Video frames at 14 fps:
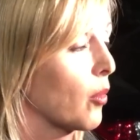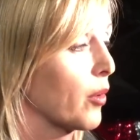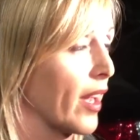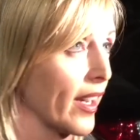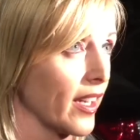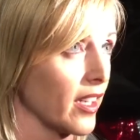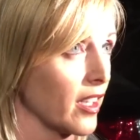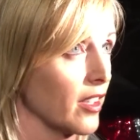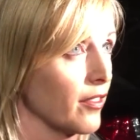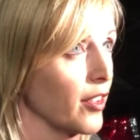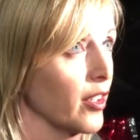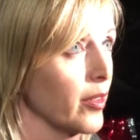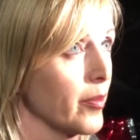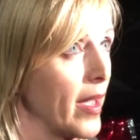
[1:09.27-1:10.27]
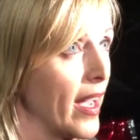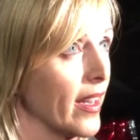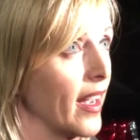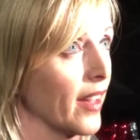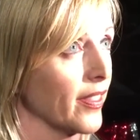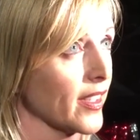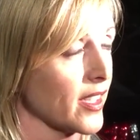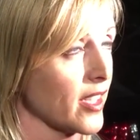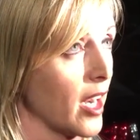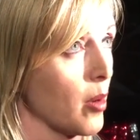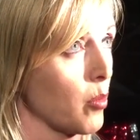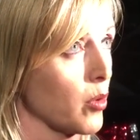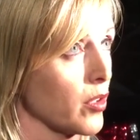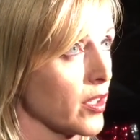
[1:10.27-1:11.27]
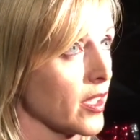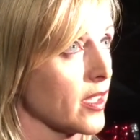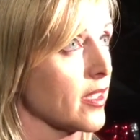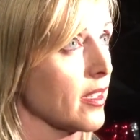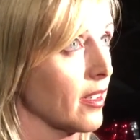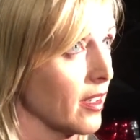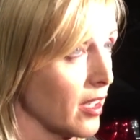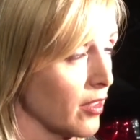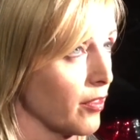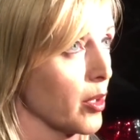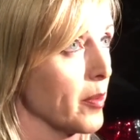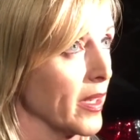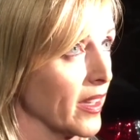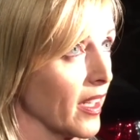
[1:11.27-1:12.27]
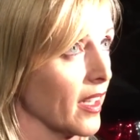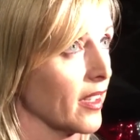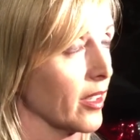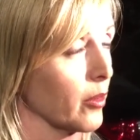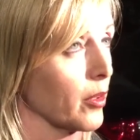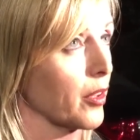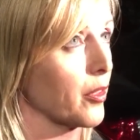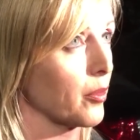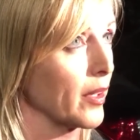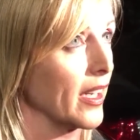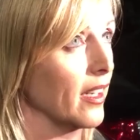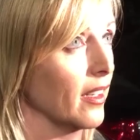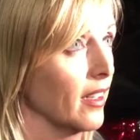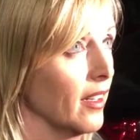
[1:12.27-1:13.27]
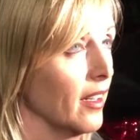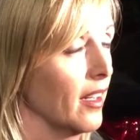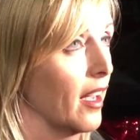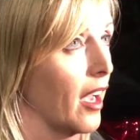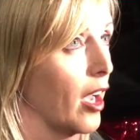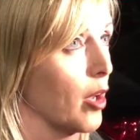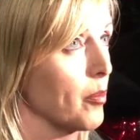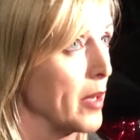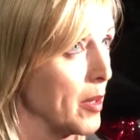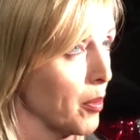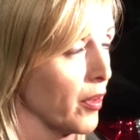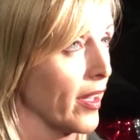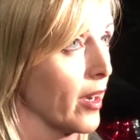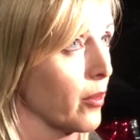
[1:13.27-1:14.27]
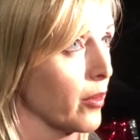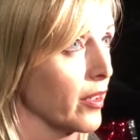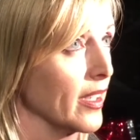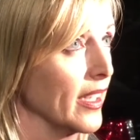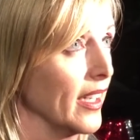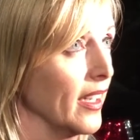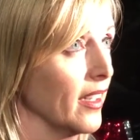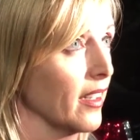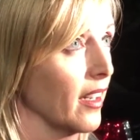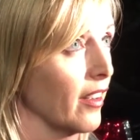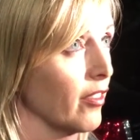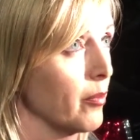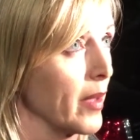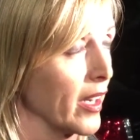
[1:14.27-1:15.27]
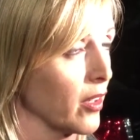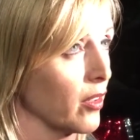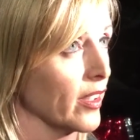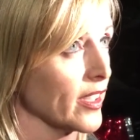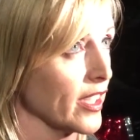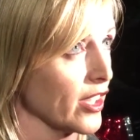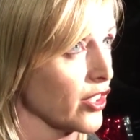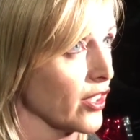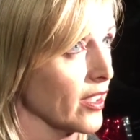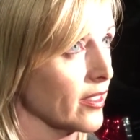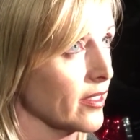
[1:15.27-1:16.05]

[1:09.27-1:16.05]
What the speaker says: We're not going to confirm that at this time. We're just confirming that there were three people that were in need of medical attention.